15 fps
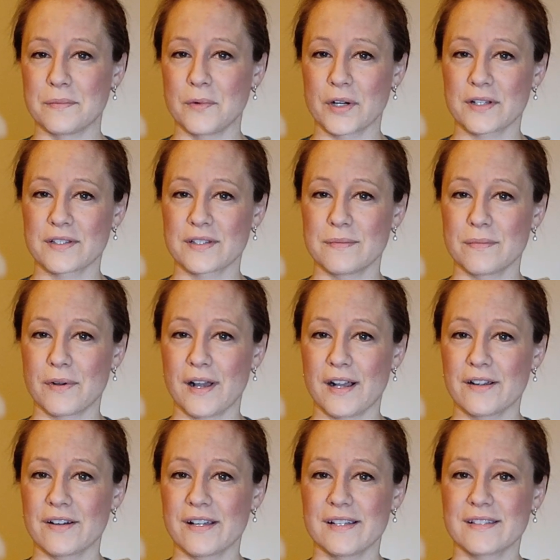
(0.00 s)
works in
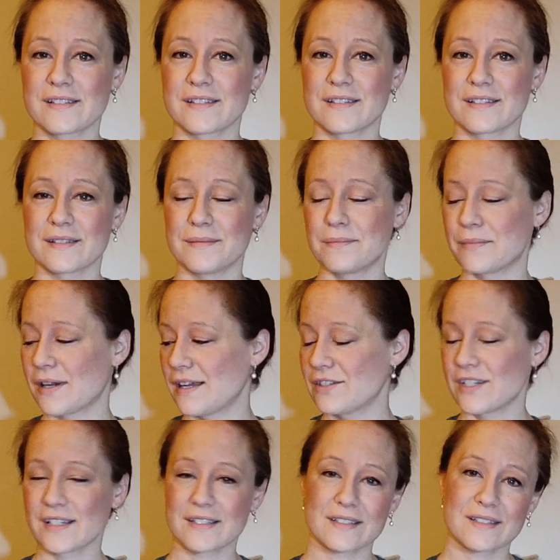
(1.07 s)
progress, some
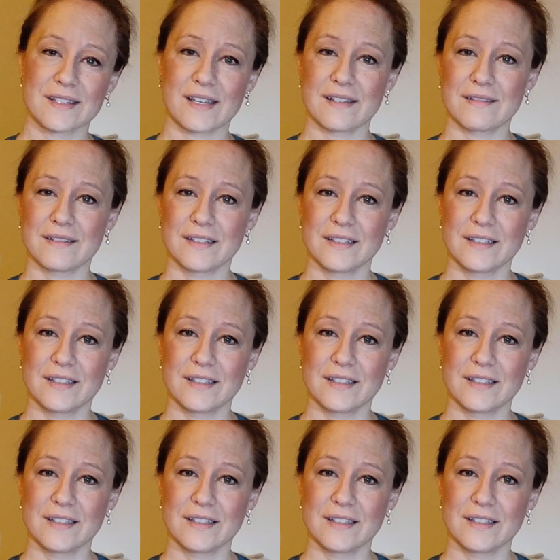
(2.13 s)
projects that